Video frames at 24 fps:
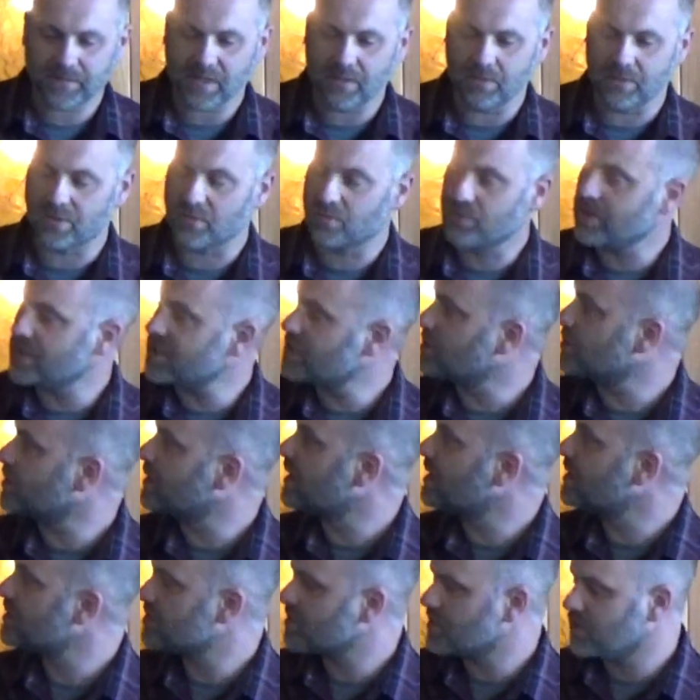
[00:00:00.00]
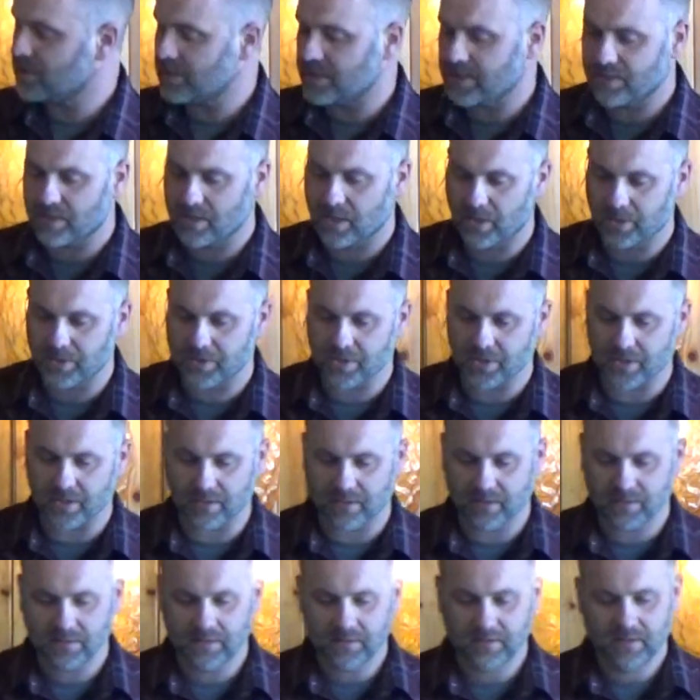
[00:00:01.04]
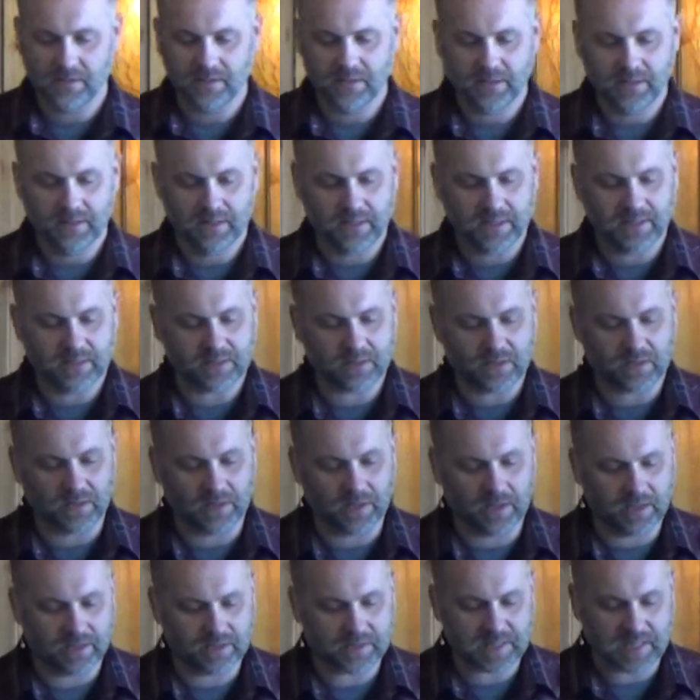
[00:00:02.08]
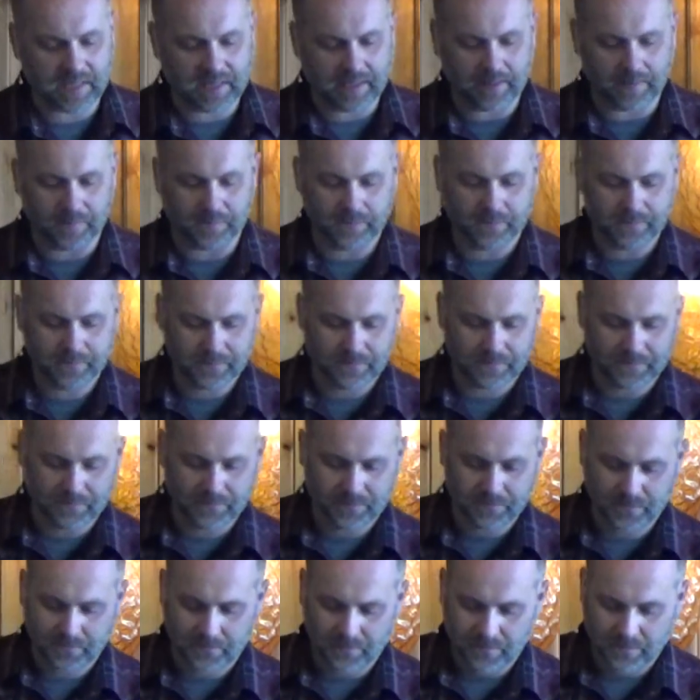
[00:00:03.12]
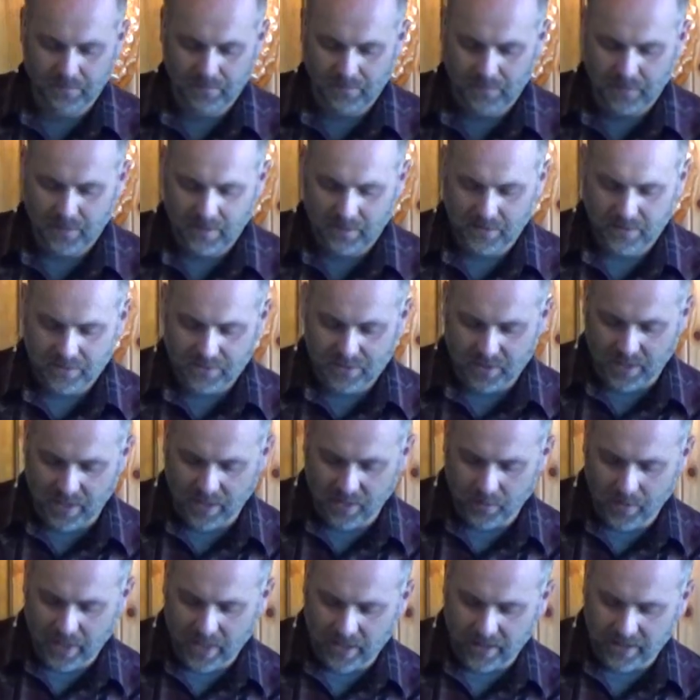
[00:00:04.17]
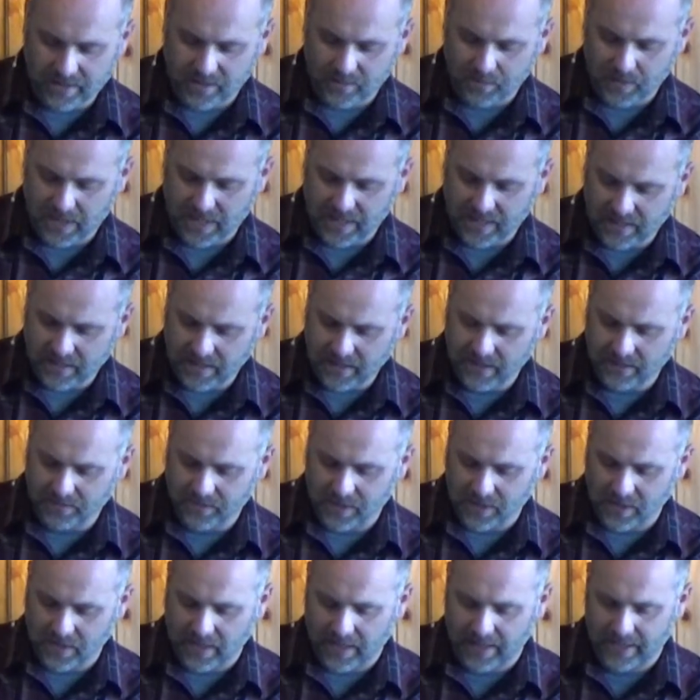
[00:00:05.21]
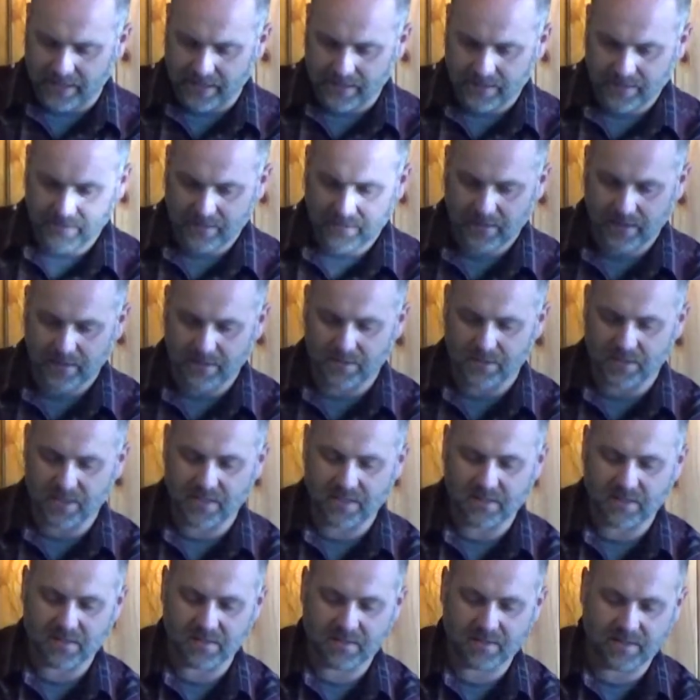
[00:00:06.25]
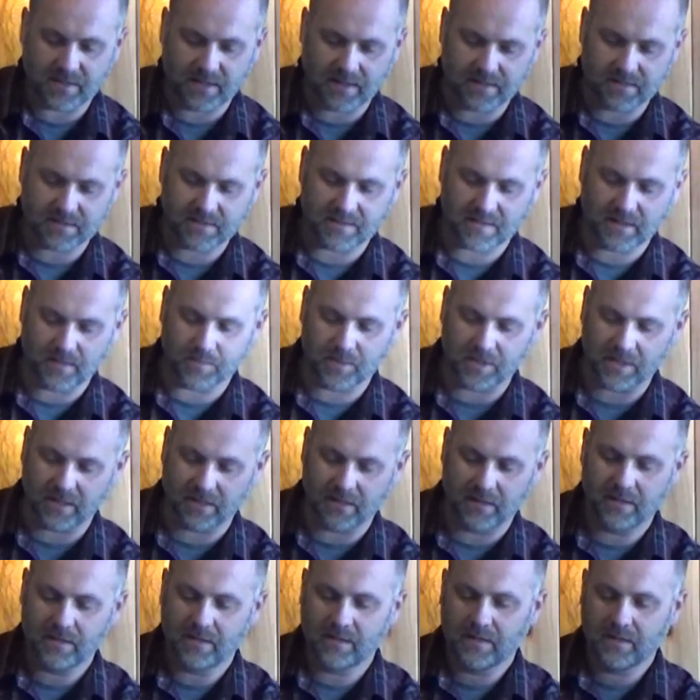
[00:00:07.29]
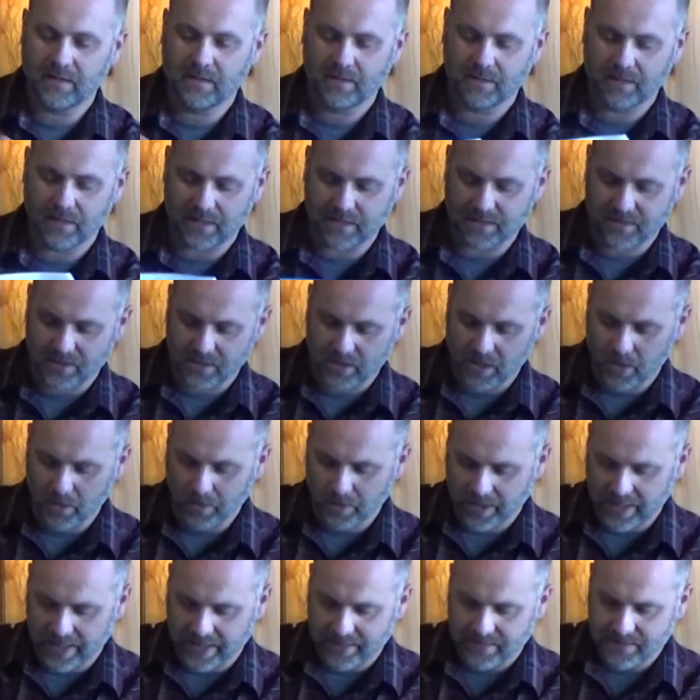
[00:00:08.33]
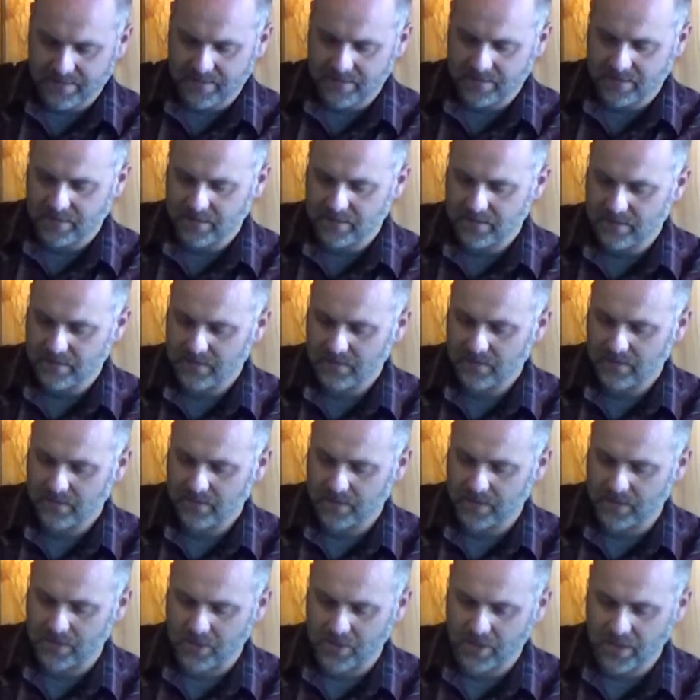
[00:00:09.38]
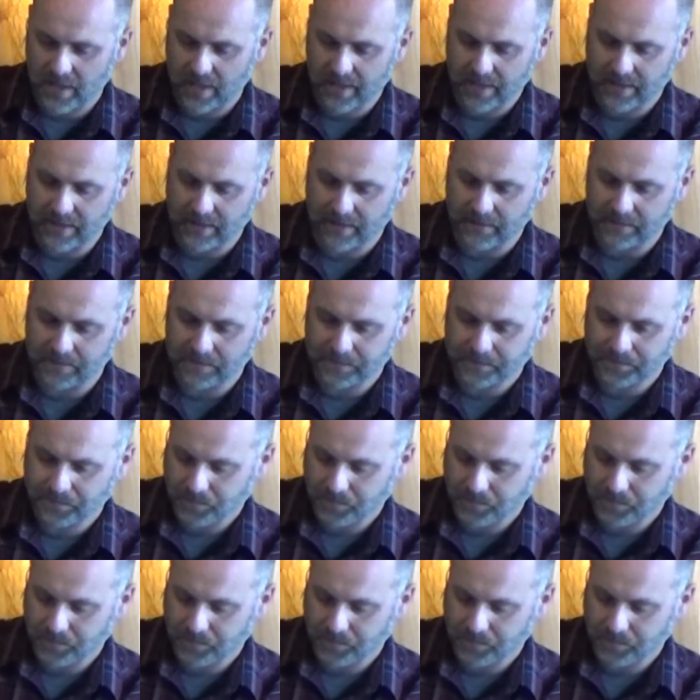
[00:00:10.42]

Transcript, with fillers: It was rich with history and culture. It took a long time. So here we are at the beginning of the night, and Jesus does something that is no less than shocking.